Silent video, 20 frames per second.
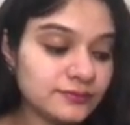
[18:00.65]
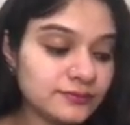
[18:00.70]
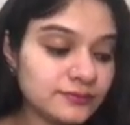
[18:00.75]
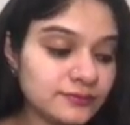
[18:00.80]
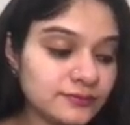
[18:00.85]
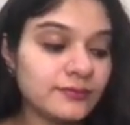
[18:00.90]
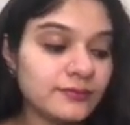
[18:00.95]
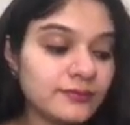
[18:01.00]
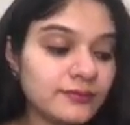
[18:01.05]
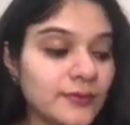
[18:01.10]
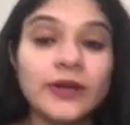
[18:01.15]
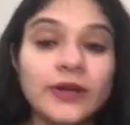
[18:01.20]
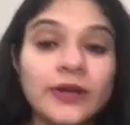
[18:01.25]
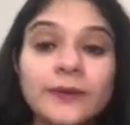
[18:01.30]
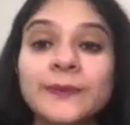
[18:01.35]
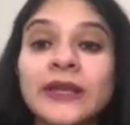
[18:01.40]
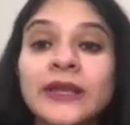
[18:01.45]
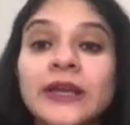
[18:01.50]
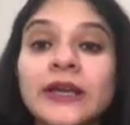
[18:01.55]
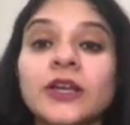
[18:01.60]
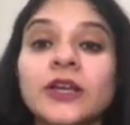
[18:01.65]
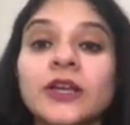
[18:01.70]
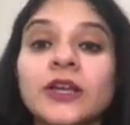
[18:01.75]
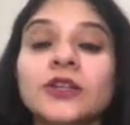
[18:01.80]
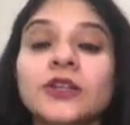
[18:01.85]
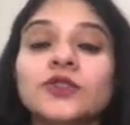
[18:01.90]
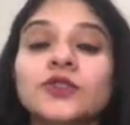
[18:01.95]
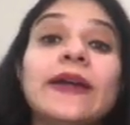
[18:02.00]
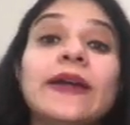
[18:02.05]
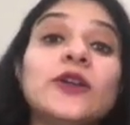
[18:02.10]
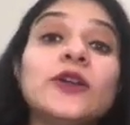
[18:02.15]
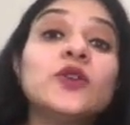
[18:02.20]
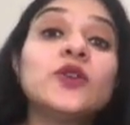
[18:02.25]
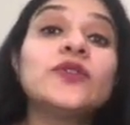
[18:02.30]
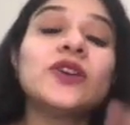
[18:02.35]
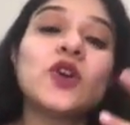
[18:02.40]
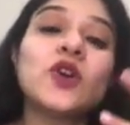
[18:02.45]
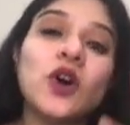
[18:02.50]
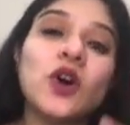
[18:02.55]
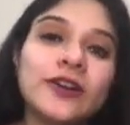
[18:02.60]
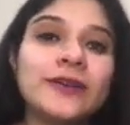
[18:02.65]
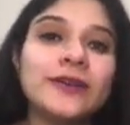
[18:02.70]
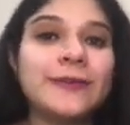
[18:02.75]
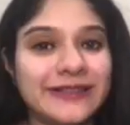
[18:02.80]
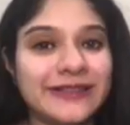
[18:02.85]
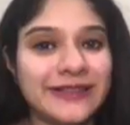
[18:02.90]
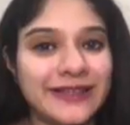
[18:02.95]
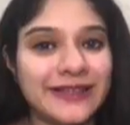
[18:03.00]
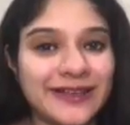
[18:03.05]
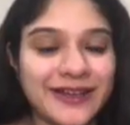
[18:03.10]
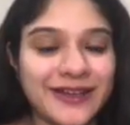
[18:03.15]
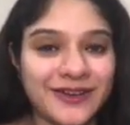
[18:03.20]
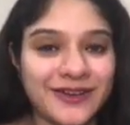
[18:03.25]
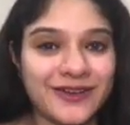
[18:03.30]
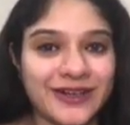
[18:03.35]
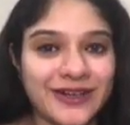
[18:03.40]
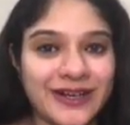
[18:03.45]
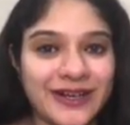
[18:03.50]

Okay. So why do we call it basic anhydride?